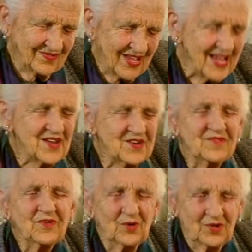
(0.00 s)
they had
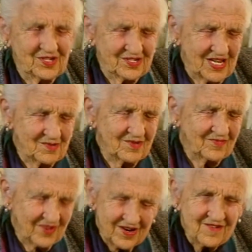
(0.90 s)
difficulties, they were
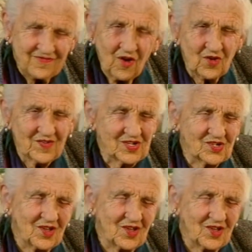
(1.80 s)
very fond of each